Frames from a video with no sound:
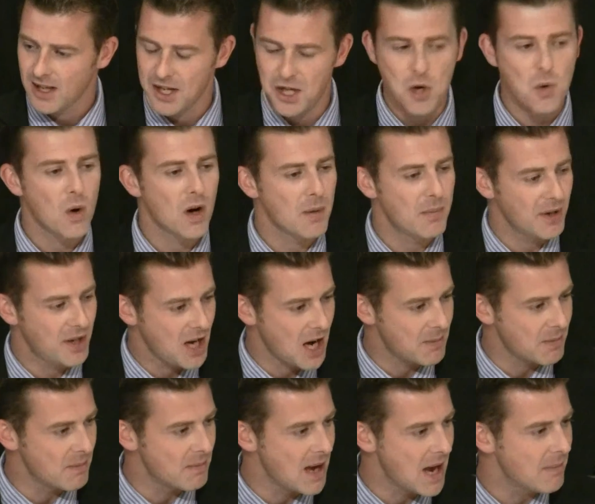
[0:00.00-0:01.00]
And you want to
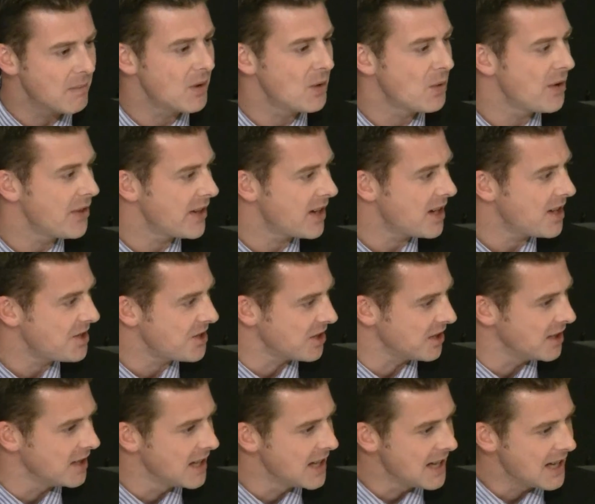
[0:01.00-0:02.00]
become a member with us
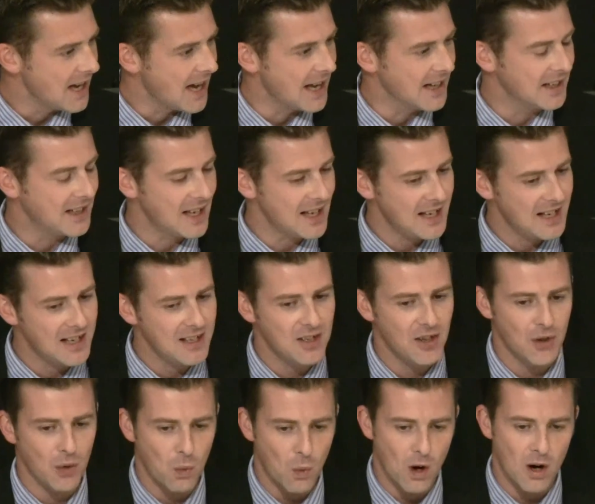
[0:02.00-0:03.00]
and, and get into
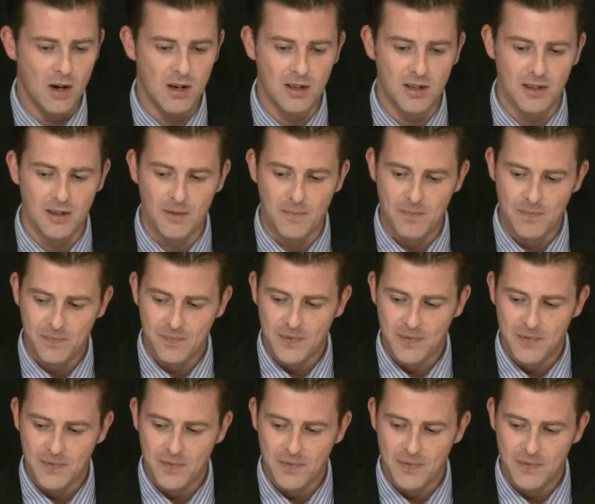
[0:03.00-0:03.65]
the work.